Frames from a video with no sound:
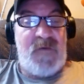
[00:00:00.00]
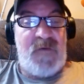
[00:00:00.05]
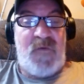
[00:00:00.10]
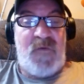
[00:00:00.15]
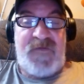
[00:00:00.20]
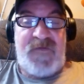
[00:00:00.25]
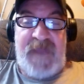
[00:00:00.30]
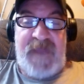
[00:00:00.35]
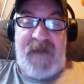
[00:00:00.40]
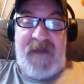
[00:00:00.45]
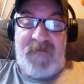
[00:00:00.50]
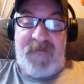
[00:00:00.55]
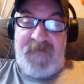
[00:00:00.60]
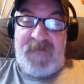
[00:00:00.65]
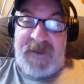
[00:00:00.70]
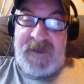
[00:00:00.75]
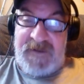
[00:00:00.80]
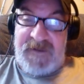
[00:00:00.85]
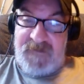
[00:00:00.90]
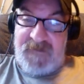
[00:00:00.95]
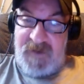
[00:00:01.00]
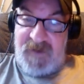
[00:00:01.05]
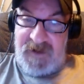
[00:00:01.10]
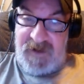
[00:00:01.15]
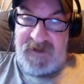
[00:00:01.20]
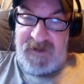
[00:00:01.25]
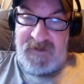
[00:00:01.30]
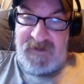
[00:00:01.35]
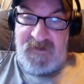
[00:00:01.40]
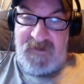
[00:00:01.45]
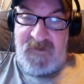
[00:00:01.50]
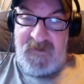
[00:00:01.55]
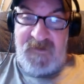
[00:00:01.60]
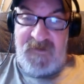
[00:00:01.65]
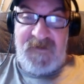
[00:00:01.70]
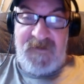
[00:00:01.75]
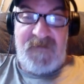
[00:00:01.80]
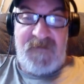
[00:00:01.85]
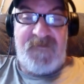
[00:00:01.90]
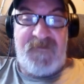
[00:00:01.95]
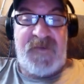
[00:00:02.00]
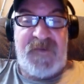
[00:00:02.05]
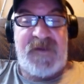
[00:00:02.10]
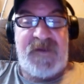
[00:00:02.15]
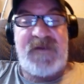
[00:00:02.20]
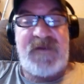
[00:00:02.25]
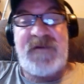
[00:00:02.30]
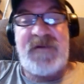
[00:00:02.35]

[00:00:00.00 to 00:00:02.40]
without being political, but